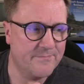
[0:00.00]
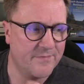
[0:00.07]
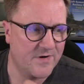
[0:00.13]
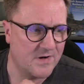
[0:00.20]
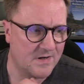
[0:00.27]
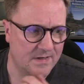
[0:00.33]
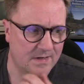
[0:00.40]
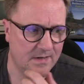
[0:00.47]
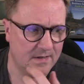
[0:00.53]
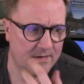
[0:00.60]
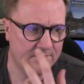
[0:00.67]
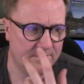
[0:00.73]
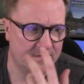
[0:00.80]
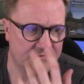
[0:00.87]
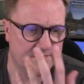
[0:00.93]

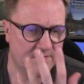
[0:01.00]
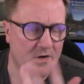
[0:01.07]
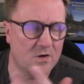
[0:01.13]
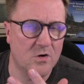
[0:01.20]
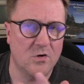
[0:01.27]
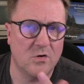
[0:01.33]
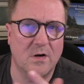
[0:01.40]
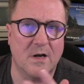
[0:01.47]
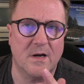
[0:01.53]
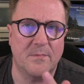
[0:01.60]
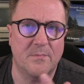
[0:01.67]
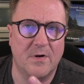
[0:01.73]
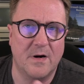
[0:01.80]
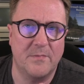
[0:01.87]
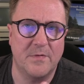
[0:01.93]
clearly does not look like a
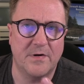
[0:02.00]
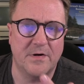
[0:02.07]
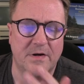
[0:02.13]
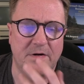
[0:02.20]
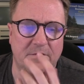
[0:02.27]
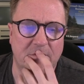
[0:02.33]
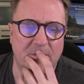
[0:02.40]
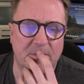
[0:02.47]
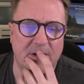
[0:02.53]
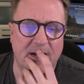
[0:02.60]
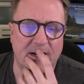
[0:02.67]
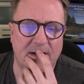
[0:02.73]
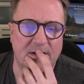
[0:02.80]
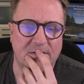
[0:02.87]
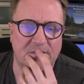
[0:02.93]
primary key from the
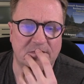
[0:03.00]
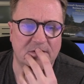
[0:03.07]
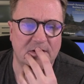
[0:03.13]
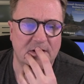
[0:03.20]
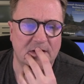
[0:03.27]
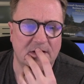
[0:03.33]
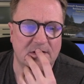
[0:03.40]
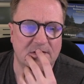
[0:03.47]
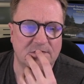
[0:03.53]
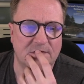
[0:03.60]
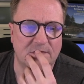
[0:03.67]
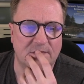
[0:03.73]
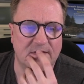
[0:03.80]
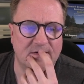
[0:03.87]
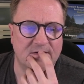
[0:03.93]
80s.
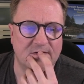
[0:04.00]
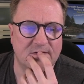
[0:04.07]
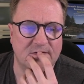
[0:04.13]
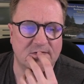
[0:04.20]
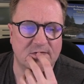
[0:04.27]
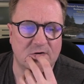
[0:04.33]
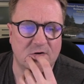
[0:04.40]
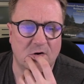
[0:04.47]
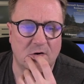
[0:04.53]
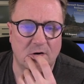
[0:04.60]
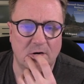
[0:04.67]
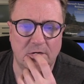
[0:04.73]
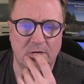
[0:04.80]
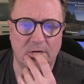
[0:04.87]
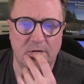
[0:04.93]
So this is
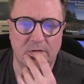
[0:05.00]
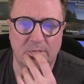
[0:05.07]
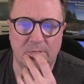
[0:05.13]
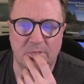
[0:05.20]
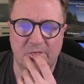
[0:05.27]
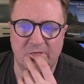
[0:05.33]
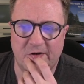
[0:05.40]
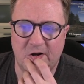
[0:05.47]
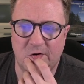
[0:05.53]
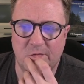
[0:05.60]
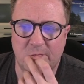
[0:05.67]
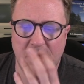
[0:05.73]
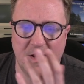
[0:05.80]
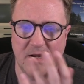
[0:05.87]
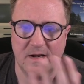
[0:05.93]
color value
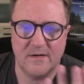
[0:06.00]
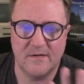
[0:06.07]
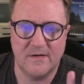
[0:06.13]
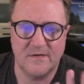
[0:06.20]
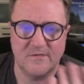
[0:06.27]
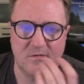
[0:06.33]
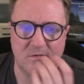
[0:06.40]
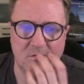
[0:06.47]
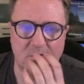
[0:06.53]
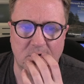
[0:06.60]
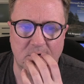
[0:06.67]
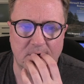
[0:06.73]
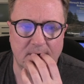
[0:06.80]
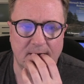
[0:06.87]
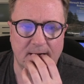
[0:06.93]
black, and that's all
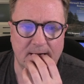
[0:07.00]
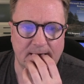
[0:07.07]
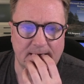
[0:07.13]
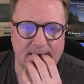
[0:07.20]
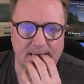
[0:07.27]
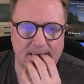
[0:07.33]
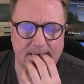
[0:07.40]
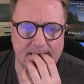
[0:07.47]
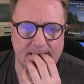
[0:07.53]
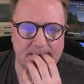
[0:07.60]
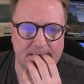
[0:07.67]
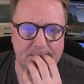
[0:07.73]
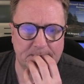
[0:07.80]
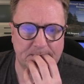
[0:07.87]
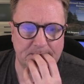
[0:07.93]
good.
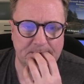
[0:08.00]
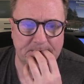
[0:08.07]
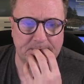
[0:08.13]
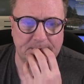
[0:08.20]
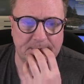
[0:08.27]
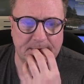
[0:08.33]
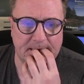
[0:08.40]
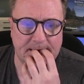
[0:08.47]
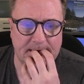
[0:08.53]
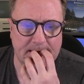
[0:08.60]
And